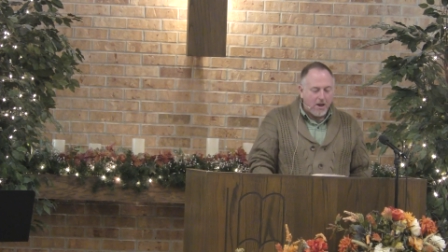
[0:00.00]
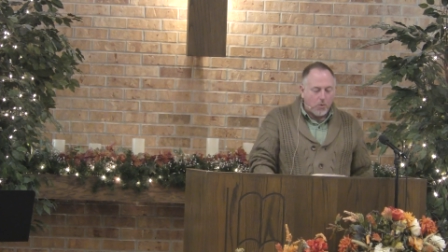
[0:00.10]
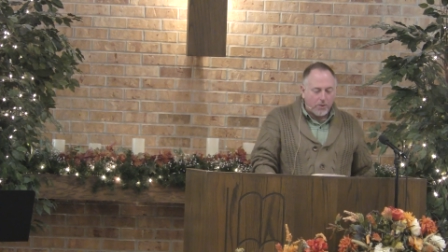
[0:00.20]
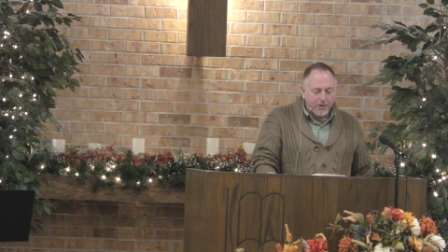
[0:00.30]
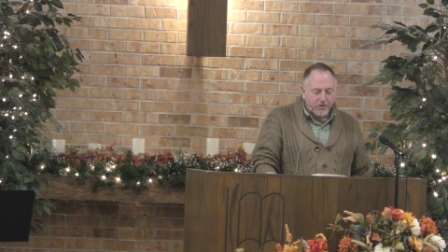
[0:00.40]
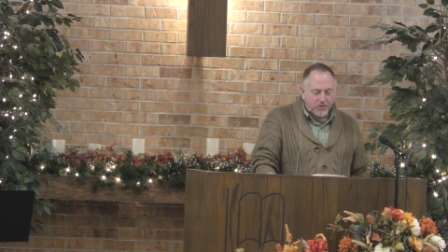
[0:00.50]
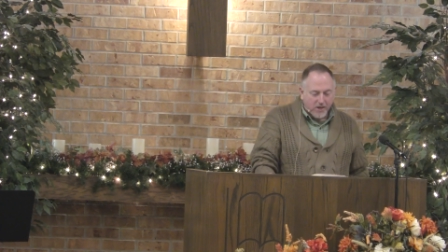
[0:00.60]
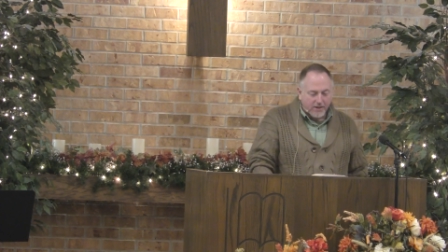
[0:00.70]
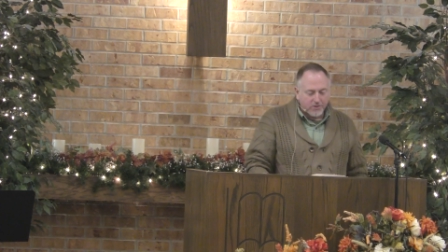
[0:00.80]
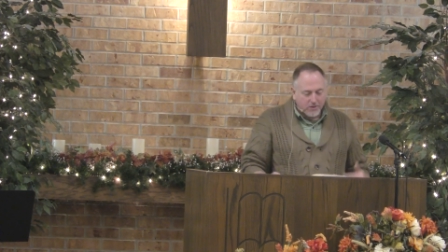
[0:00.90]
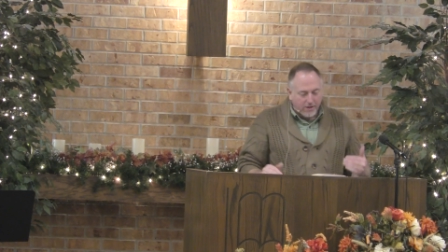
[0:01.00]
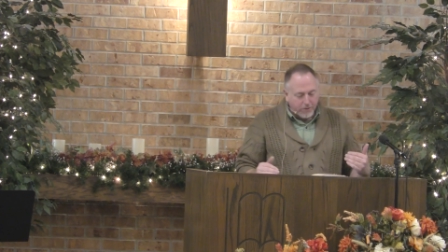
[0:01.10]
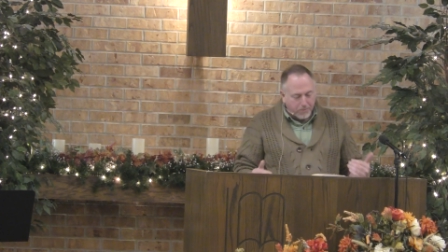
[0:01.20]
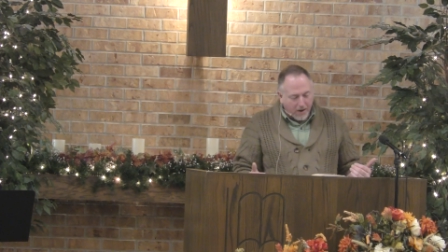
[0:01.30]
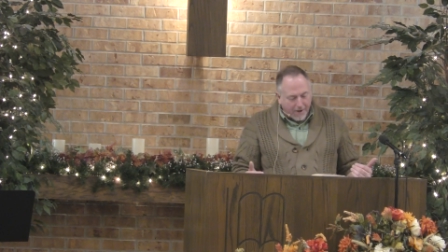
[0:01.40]
When the sons of
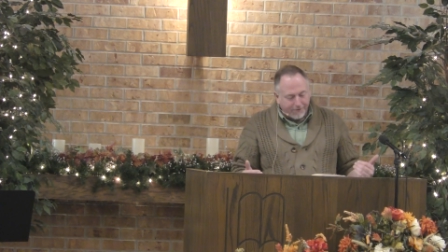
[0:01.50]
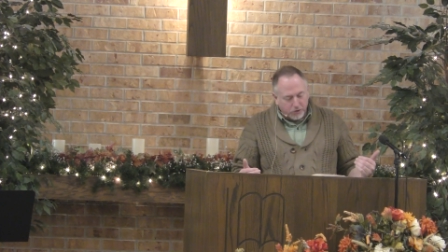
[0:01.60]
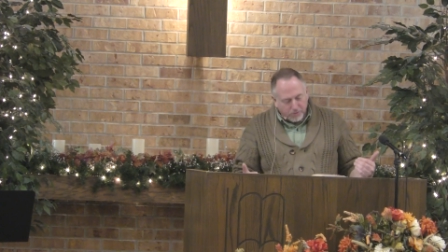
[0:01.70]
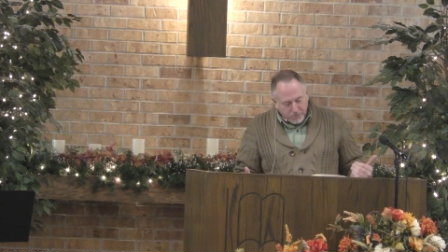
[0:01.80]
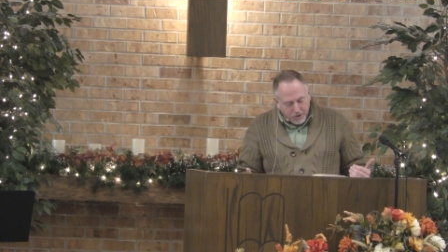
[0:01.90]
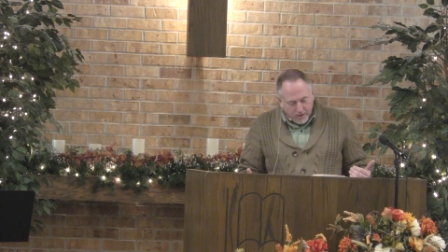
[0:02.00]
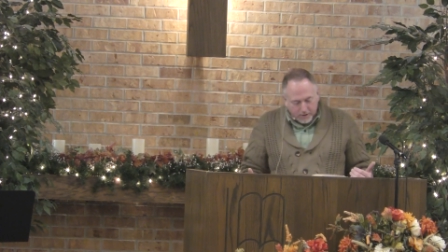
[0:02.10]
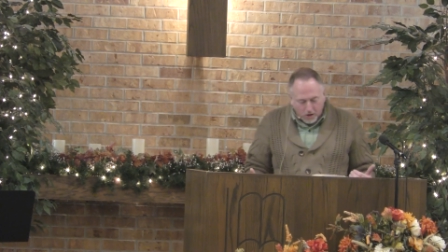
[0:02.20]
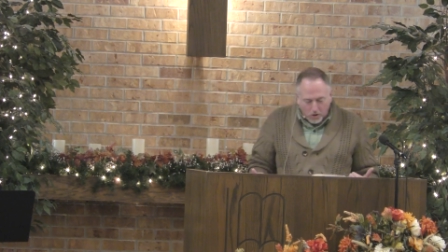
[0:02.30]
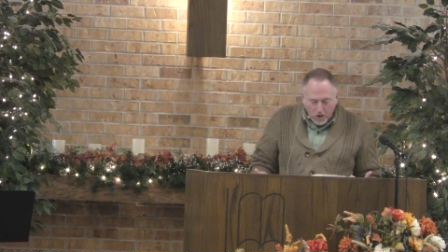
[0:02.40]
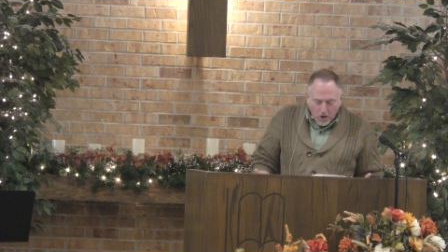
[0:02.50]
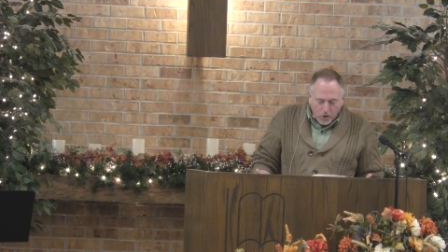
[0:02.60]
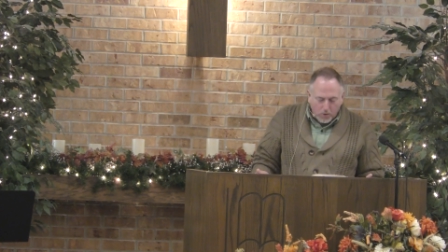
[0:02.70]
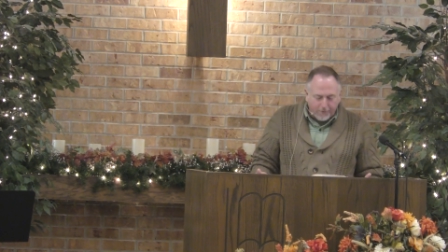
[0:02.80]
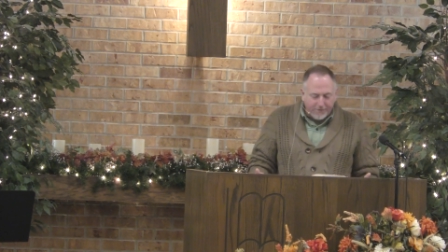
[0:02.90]
the prophets from Jericho
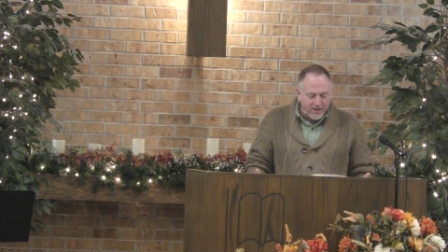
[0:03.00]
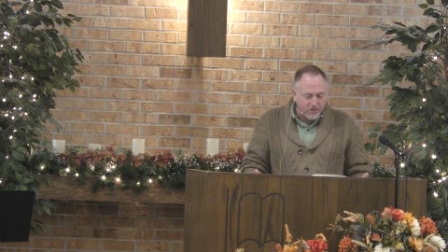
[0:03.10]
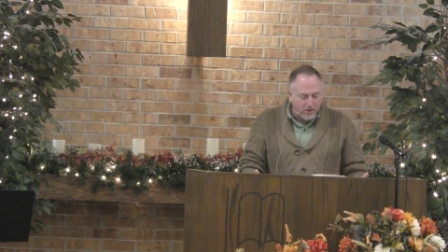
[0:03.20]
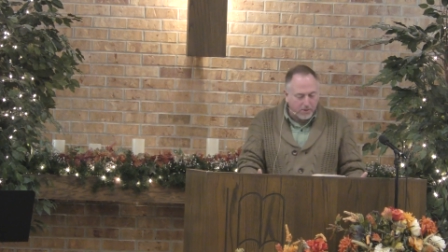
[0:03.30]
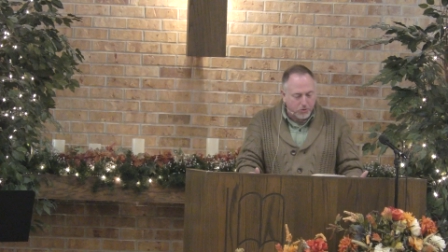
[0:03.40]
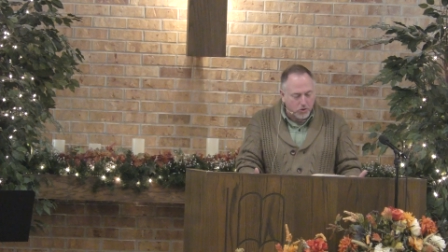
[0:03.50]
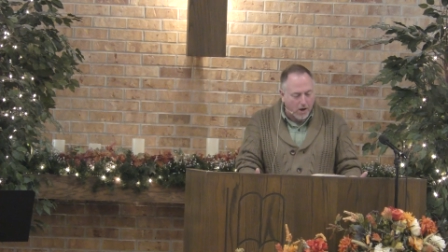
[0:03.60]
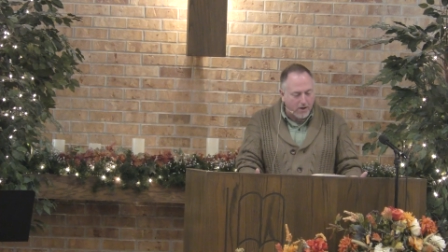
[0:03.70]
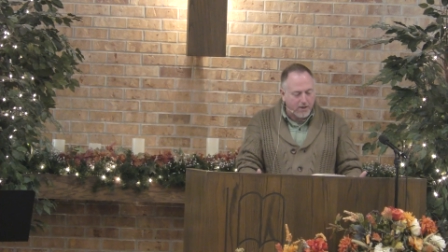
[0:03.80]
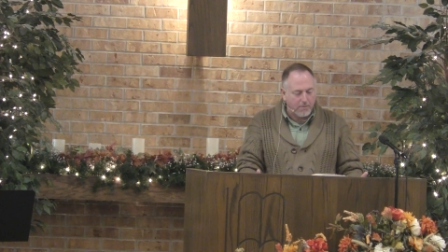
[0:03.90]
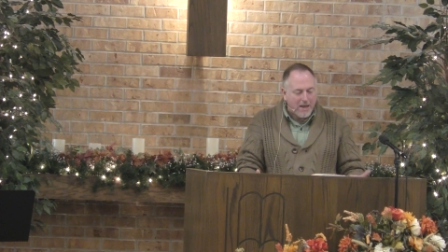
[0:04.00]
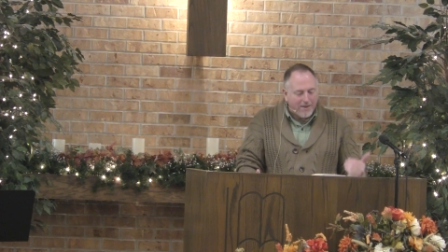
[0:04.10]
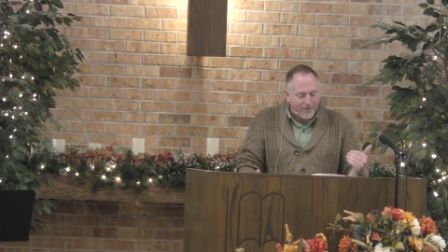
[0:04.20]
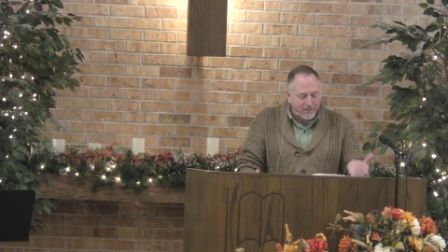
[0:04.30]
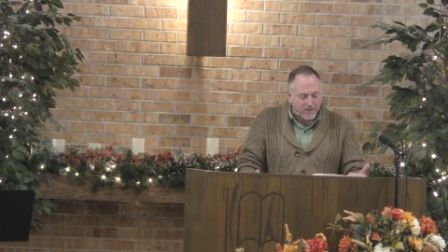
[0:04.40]
who were facing him saw him,
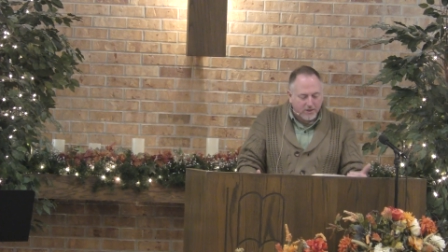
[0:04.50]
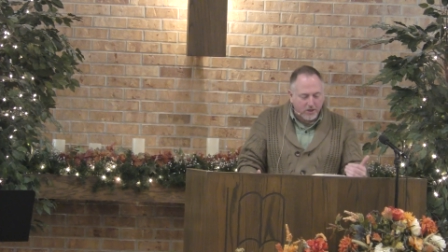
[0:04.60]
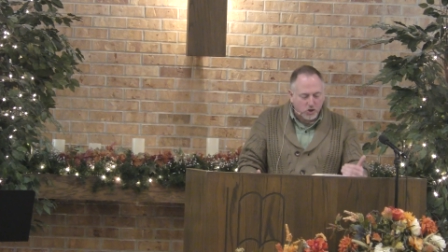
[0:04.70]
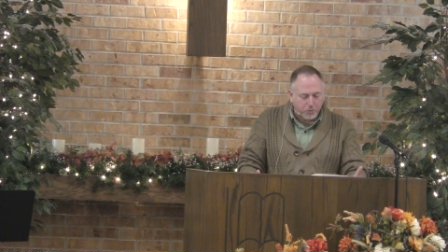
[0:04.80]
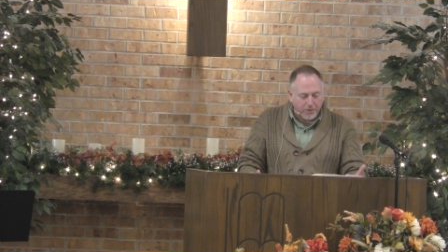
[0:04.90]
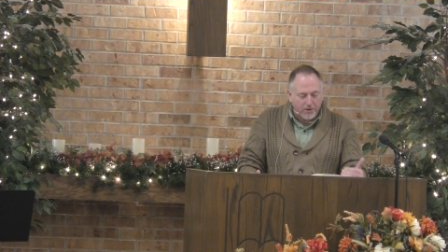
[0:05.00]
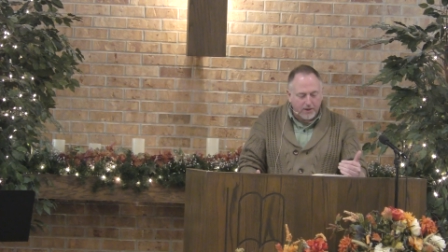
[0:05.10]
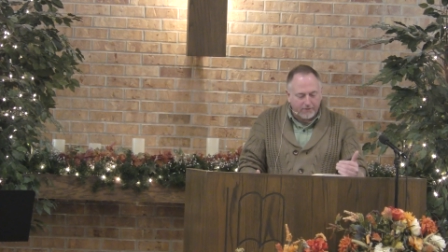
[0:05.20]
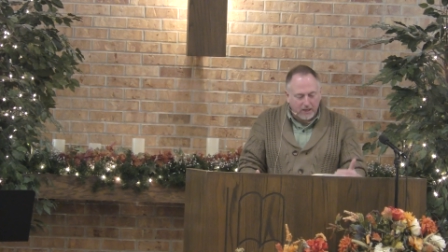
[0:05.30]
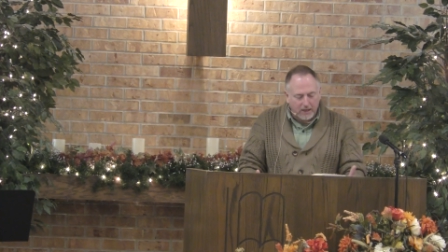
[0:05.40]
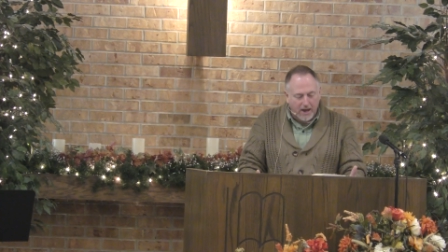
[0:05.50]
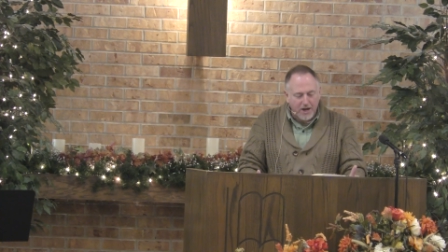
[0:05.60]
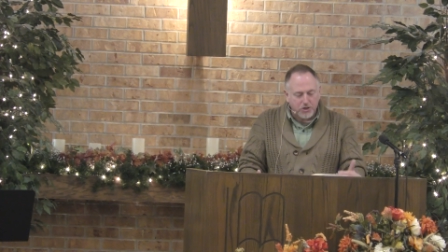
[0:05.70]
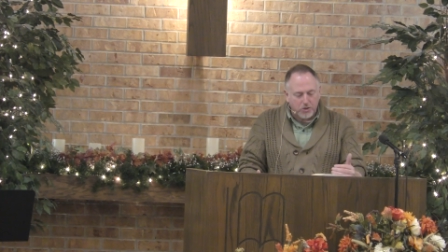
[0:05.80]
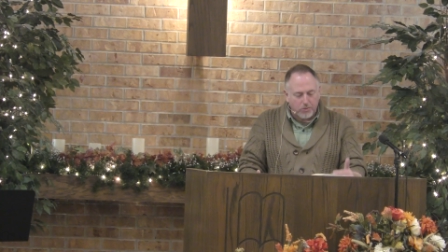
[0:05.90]
they said, The spirit of
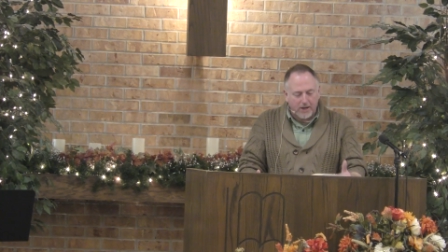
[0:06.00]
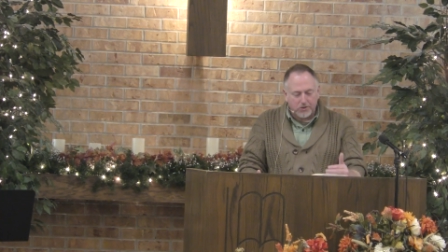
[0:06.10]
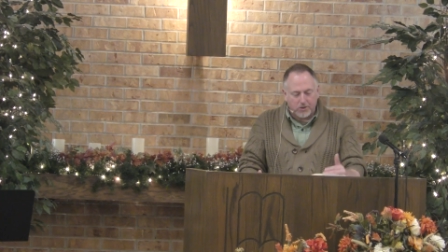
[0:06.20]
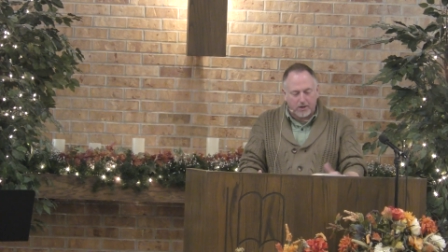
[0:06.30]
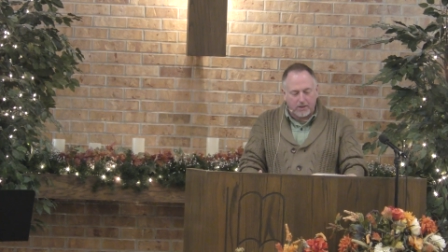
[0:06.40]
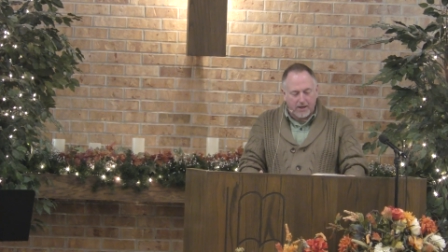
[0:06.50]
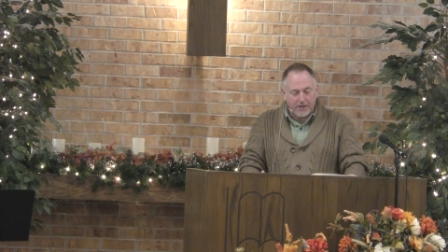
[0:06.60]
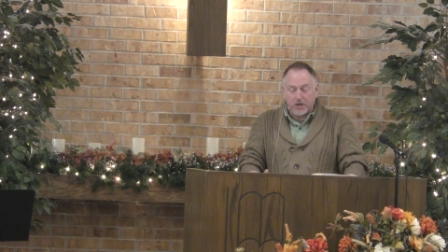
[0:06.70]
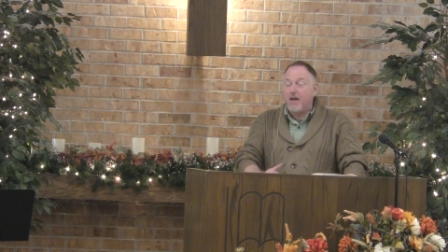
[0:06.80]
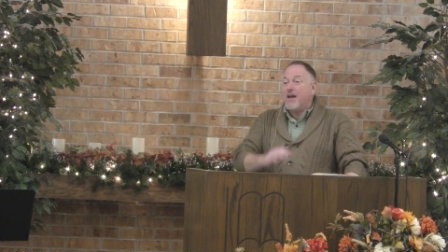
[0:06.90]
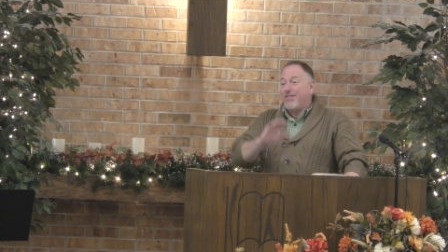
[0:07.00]
Elijah rests on Elijah.